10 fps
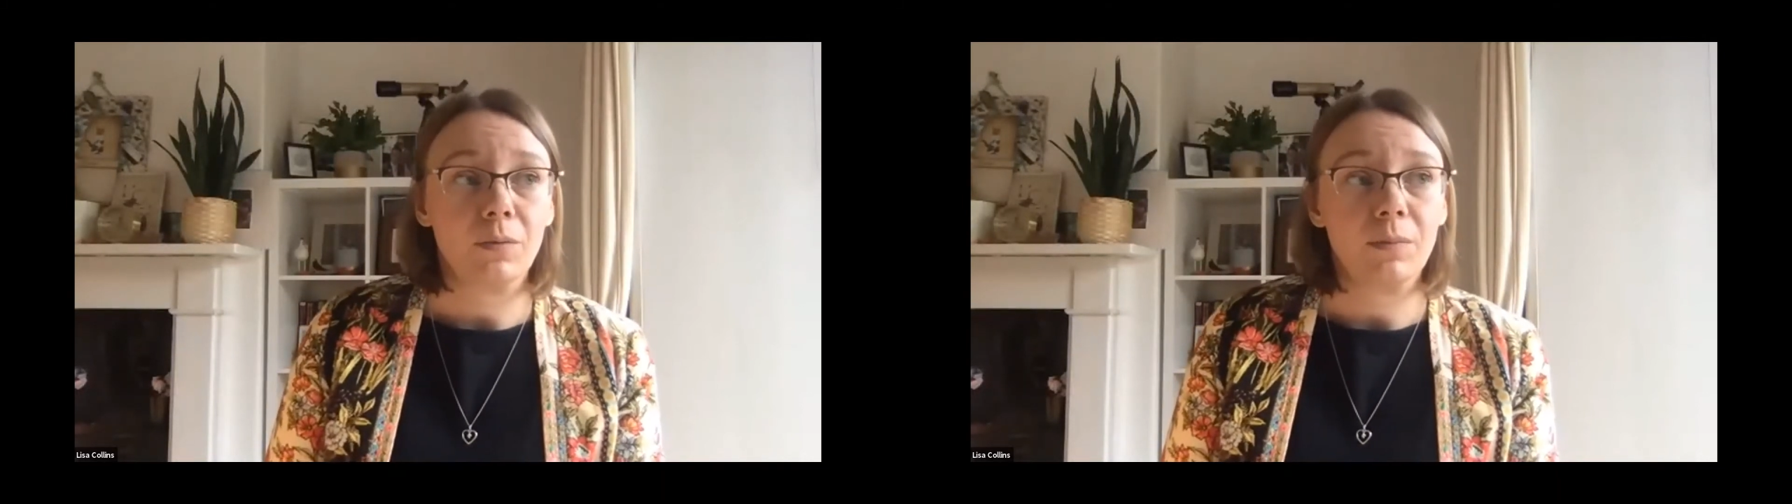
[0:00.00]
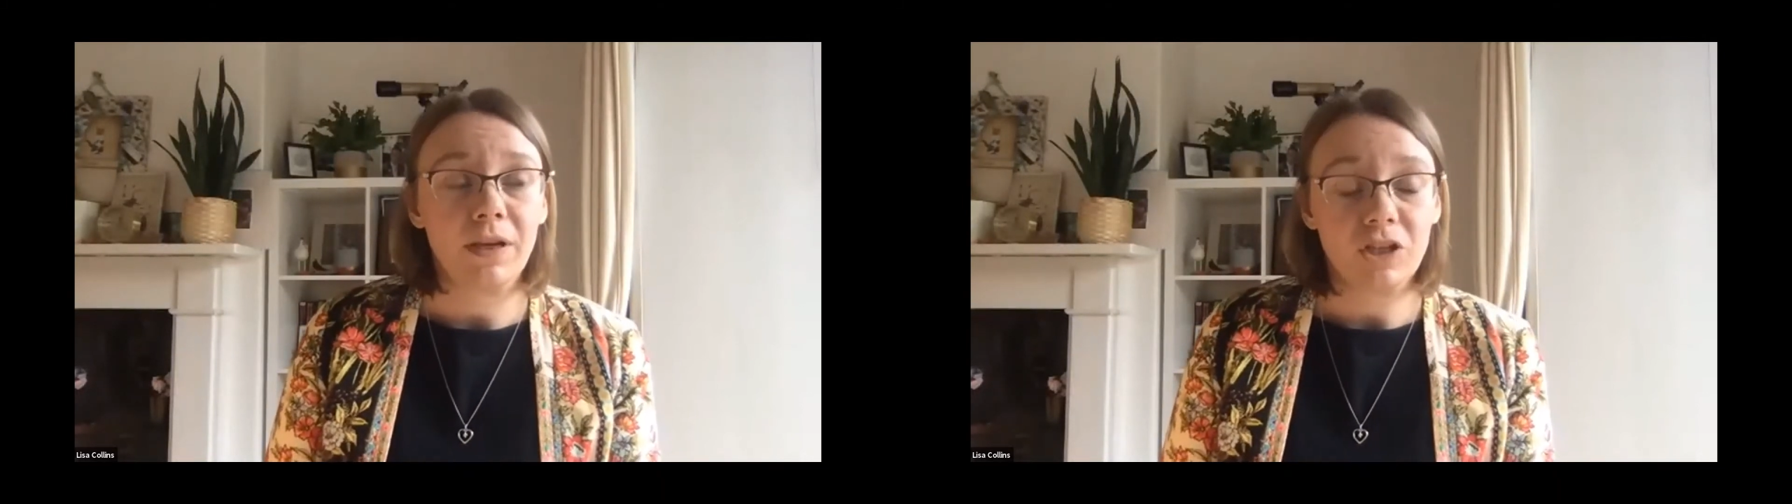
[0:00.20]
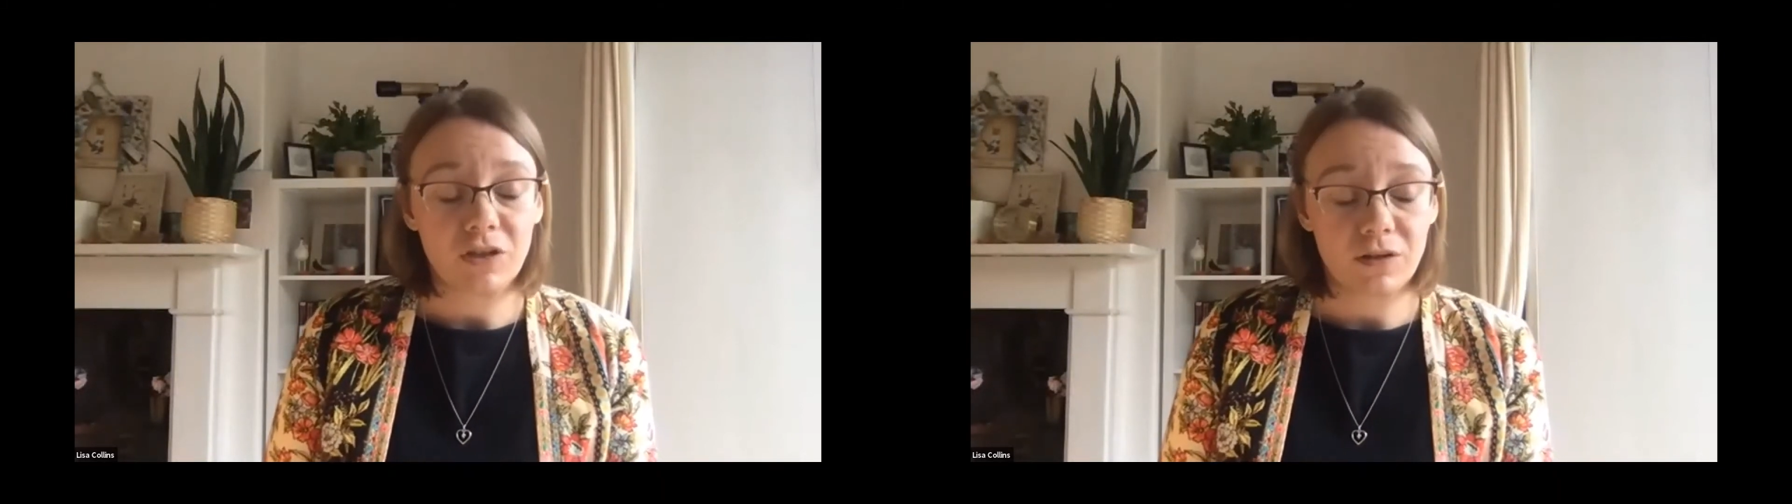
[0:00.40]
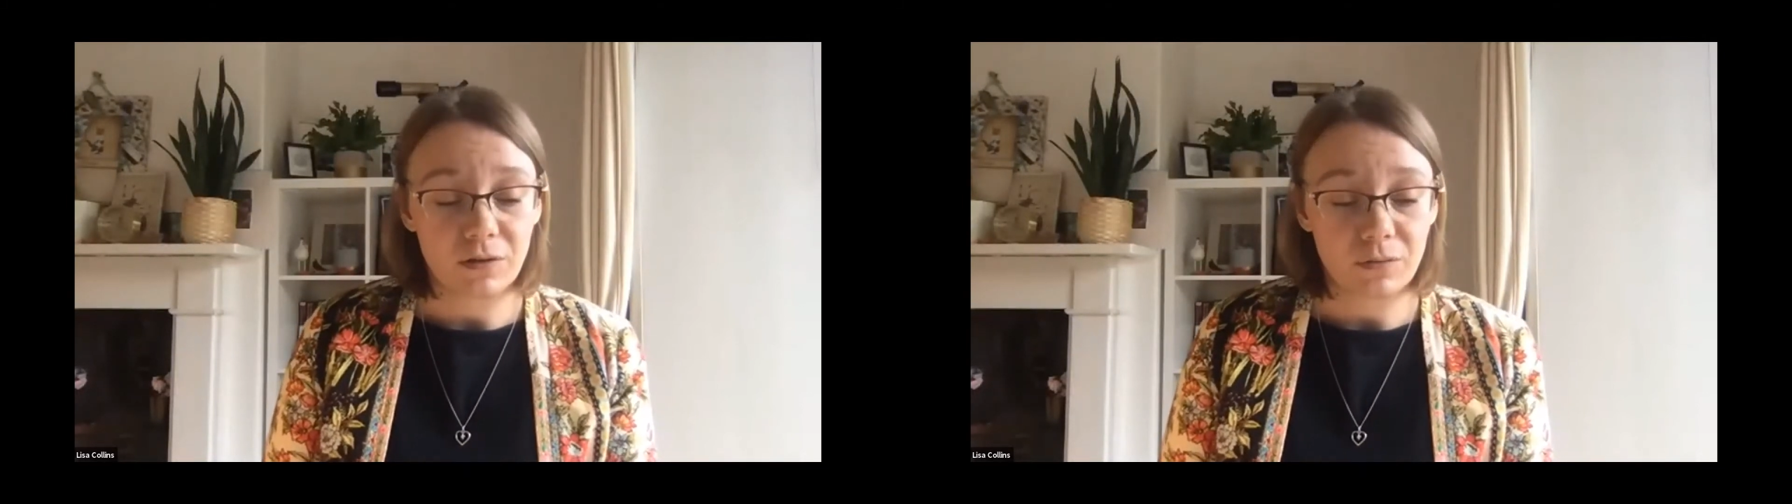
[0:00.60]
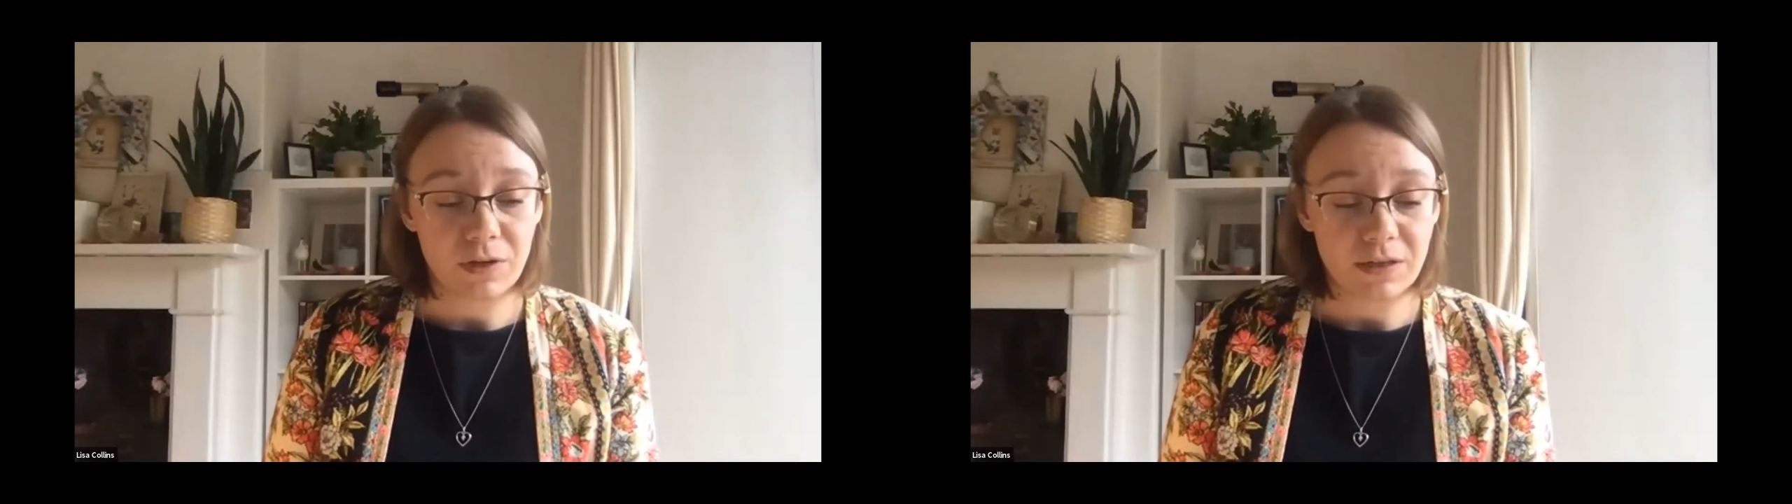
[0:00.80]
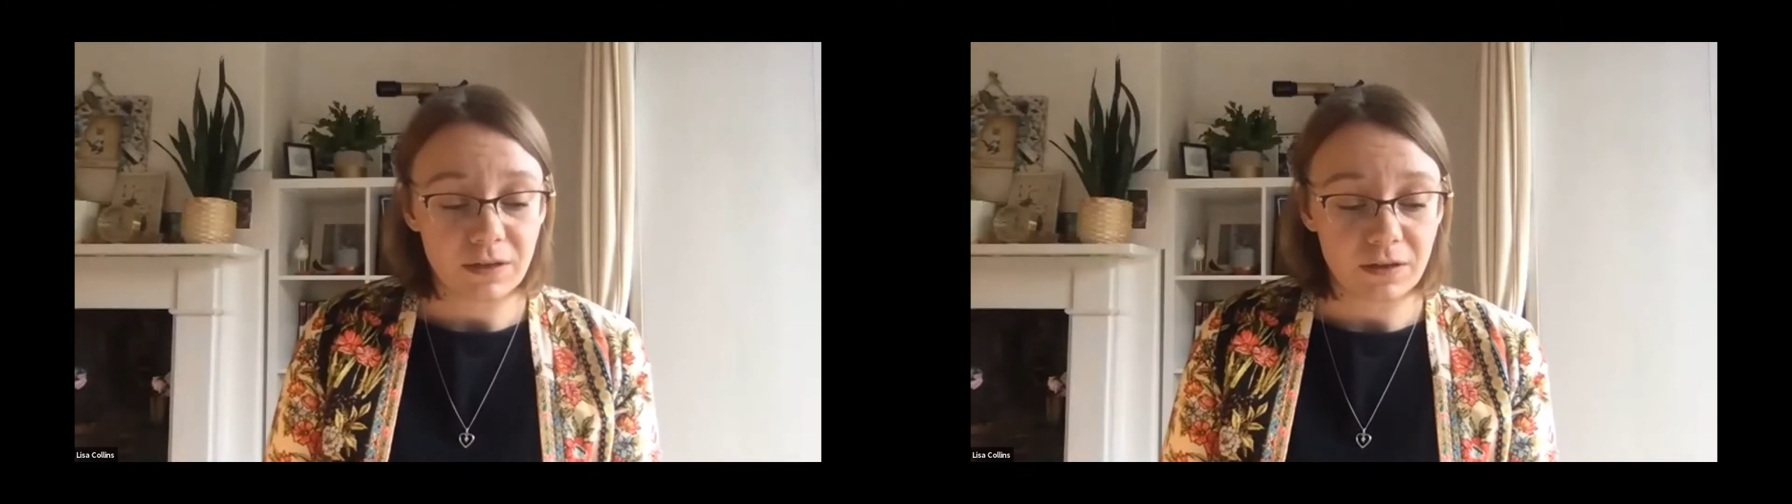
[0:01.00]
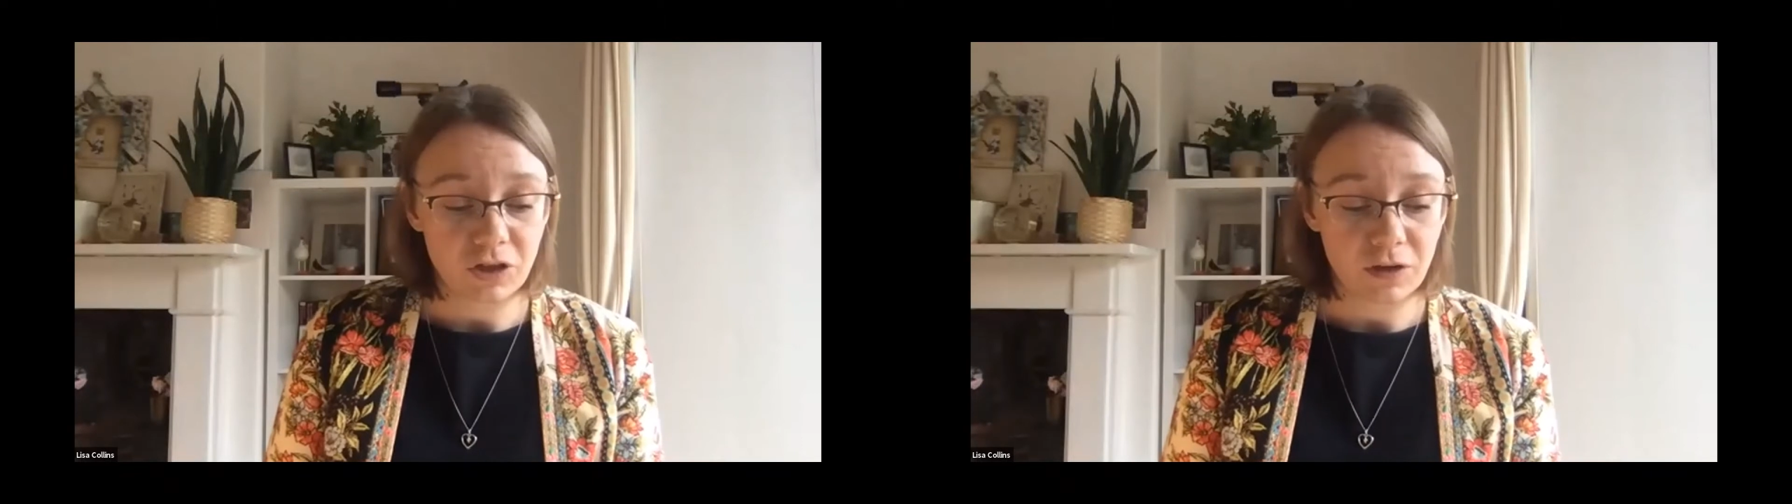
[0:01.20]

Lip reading: we mentioned the research